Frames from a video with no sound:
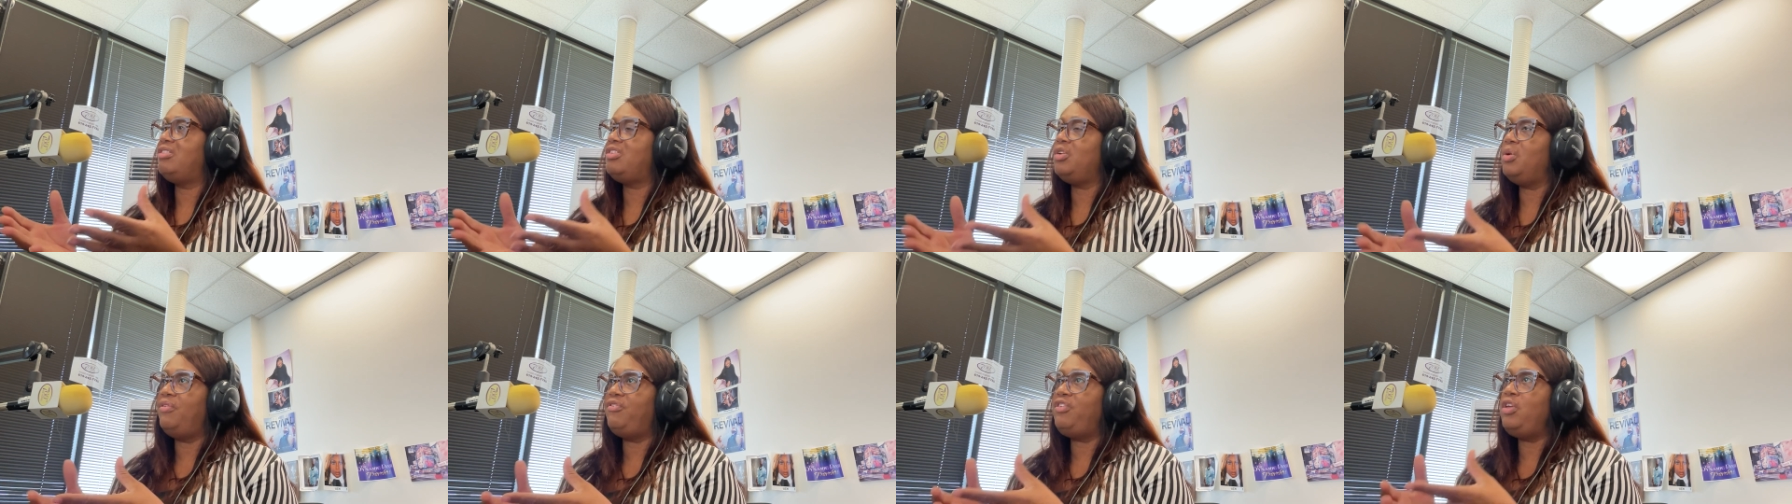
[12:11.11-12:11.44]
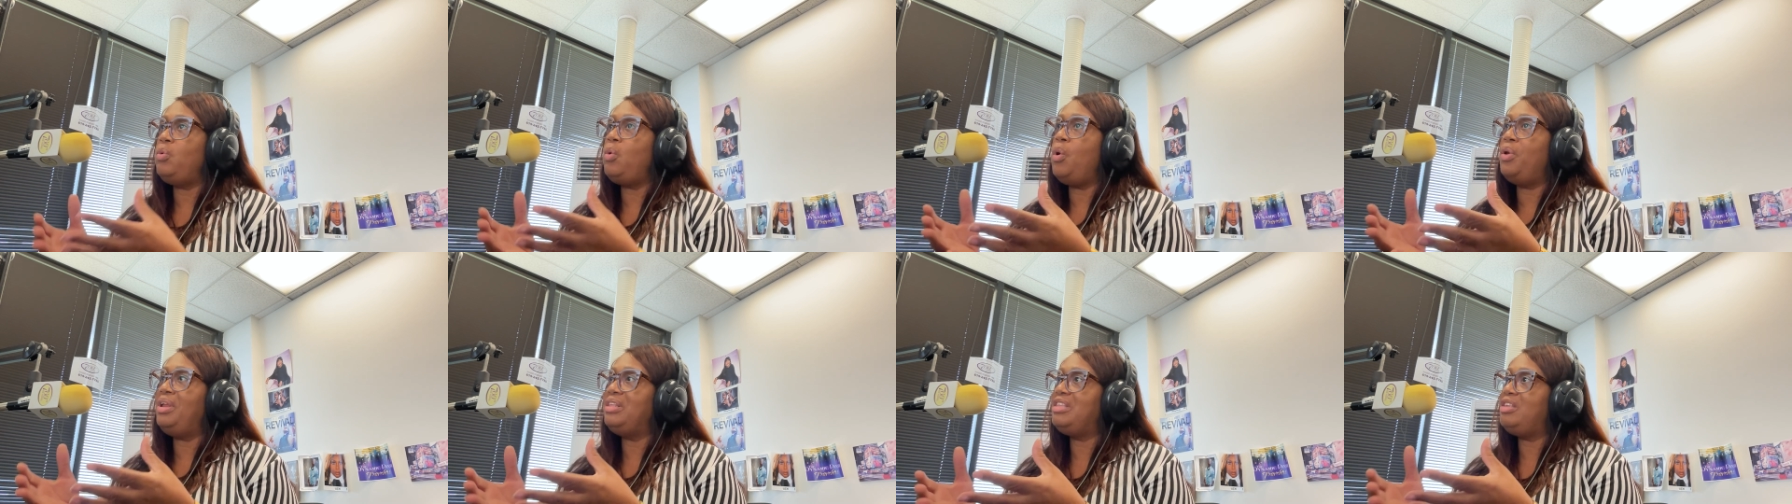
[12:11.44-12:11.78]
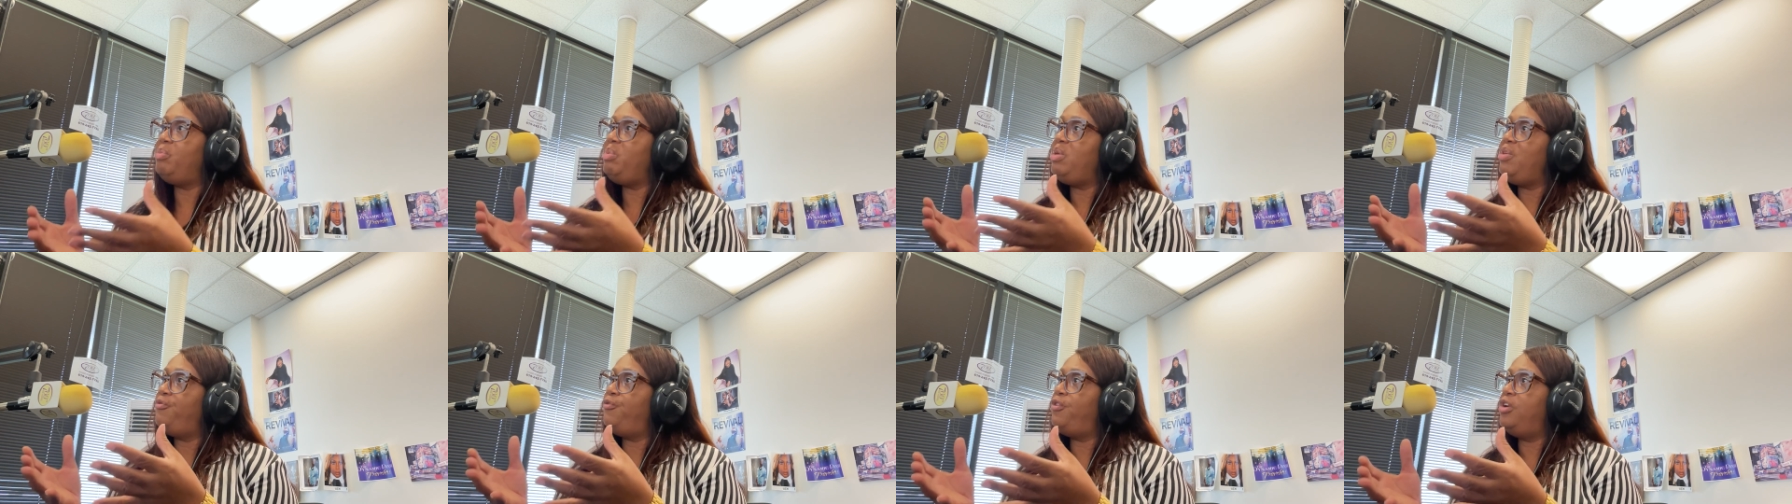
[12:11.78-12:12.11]
So if you want it to
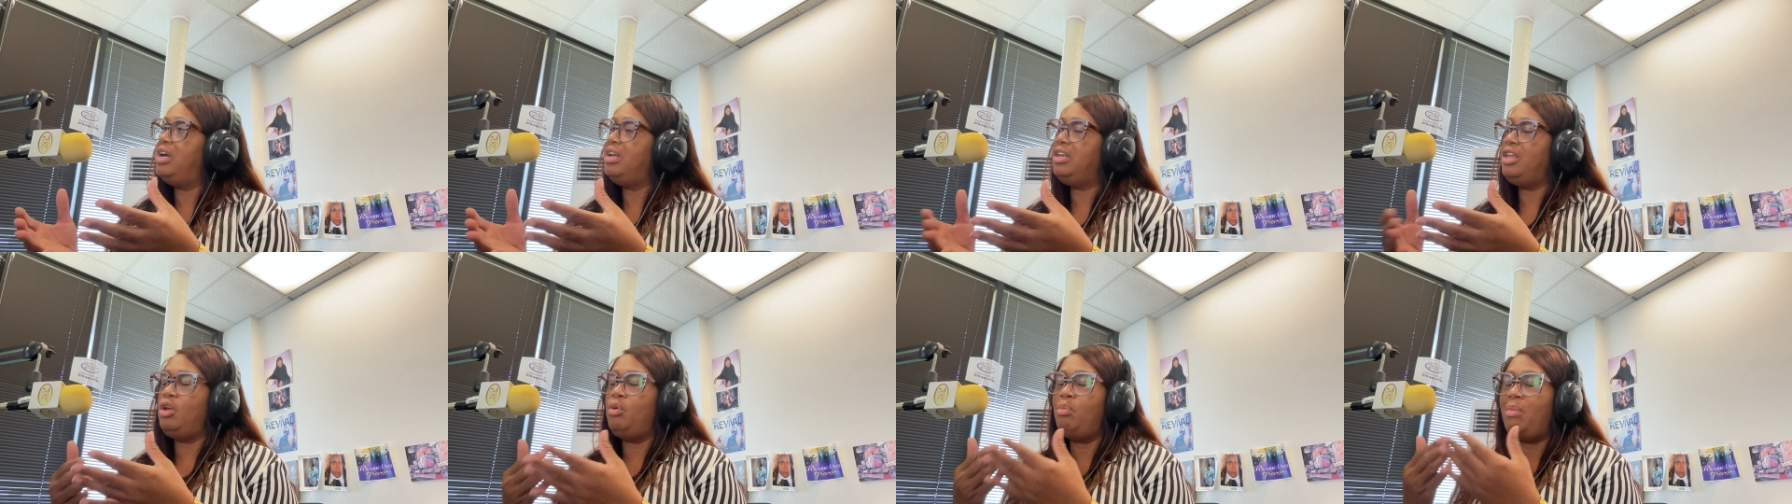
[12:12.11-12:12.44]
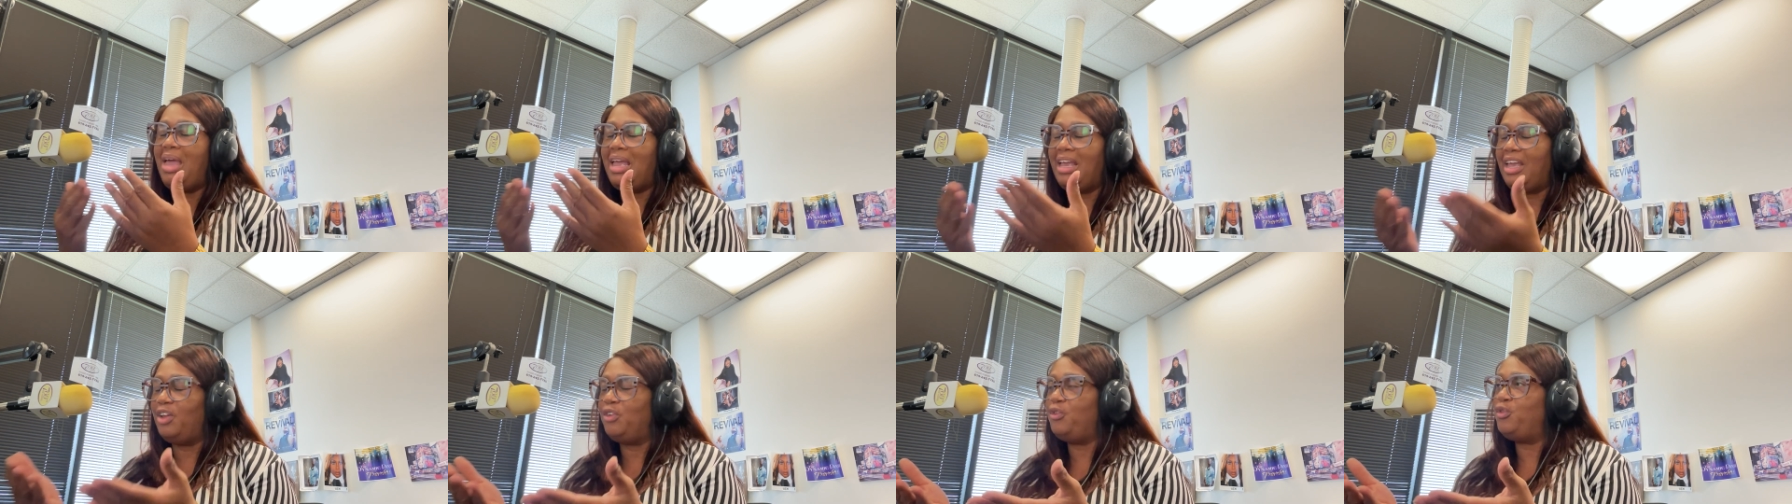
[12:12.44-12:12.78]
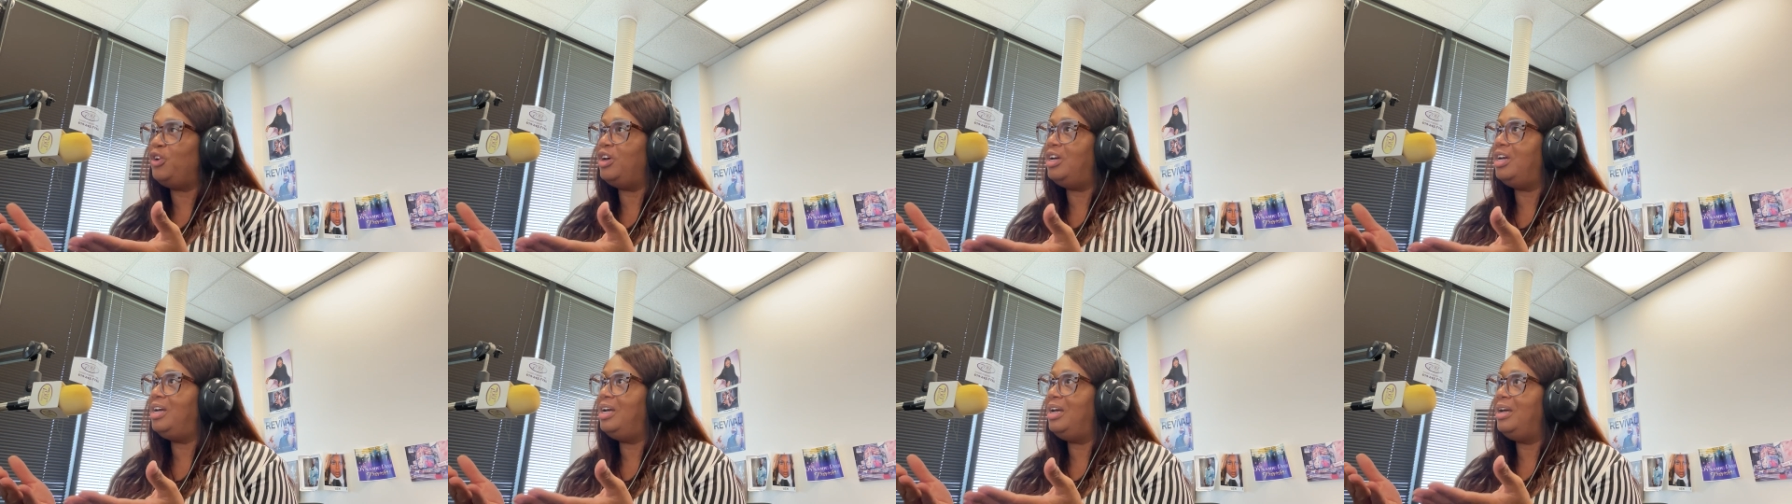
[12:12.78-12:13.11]
be fun, you make it
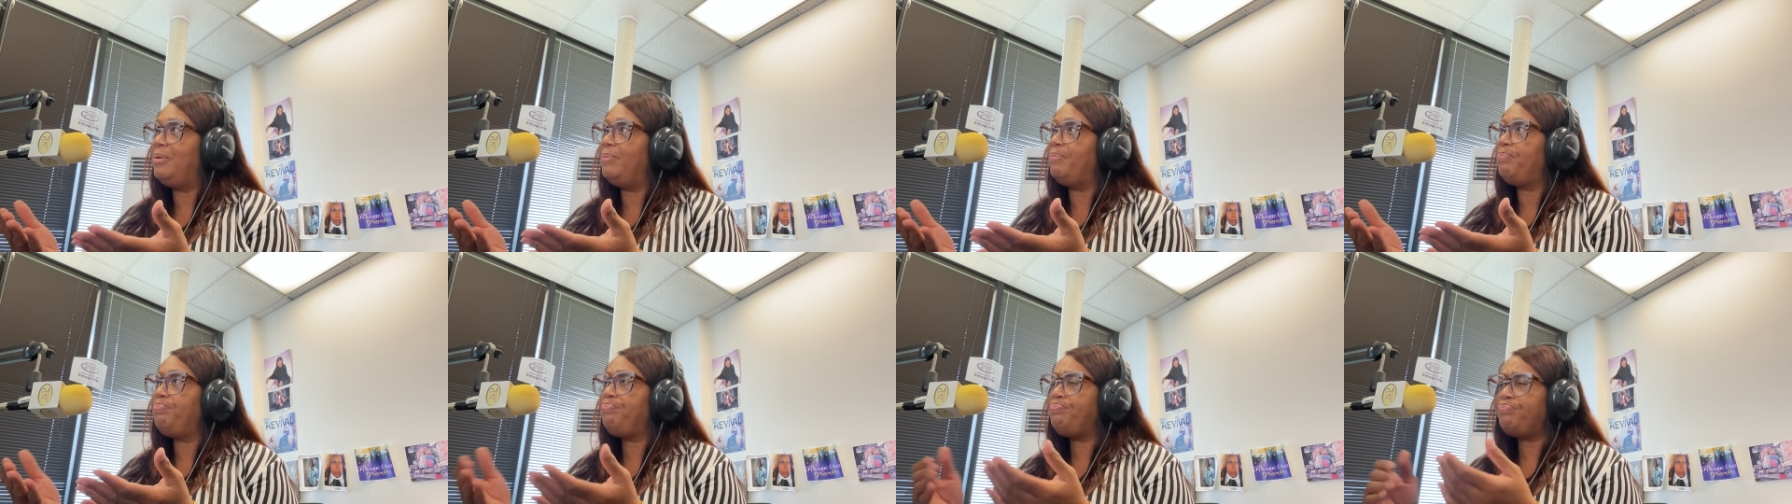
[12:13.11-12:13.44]
fun.